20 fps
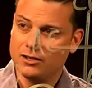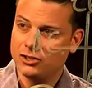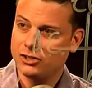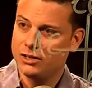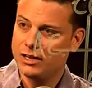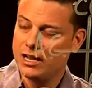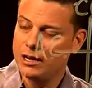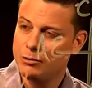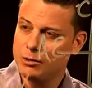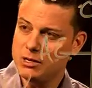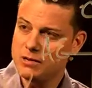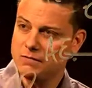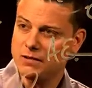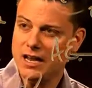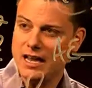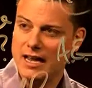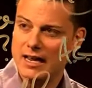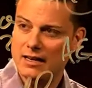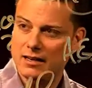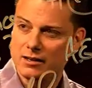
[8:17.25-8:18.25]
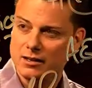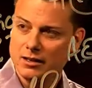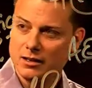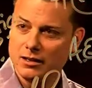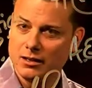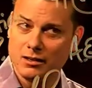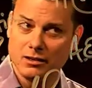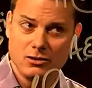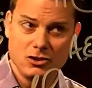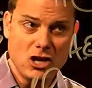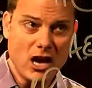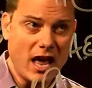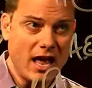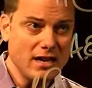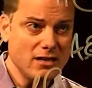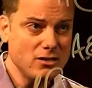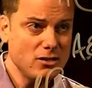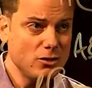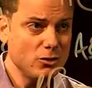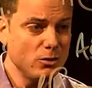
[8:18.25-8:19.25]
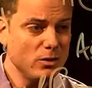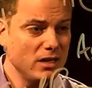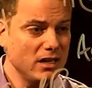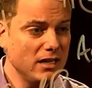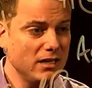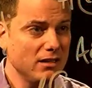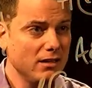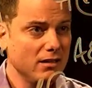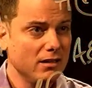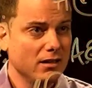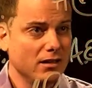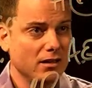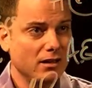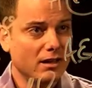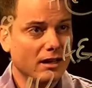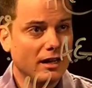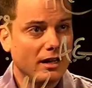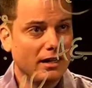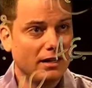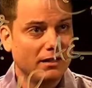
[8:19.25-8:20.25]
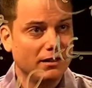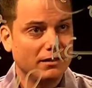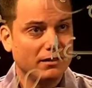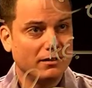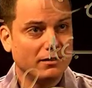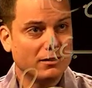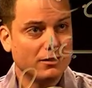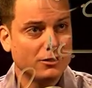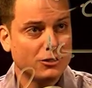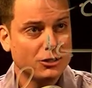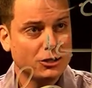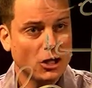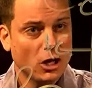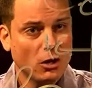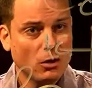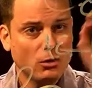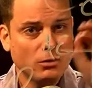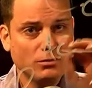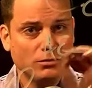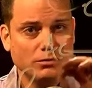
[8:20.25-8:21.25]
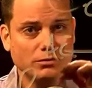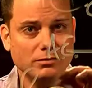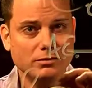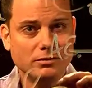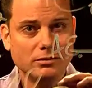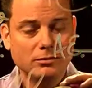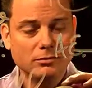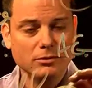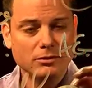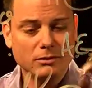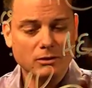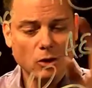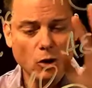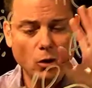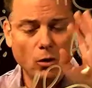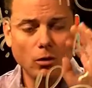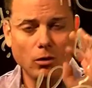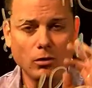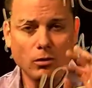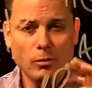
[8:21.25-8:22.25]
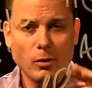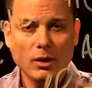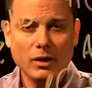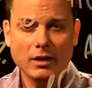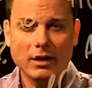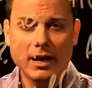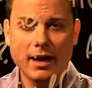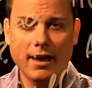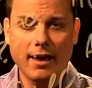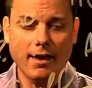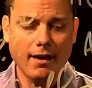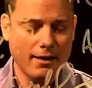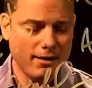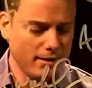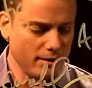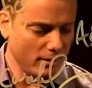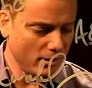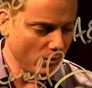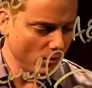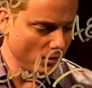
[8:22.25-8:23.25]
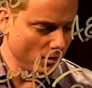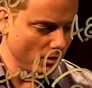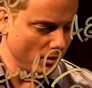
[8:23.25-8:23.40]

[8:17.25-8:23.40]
So now we've got John Dewey, Schon, Kolb, and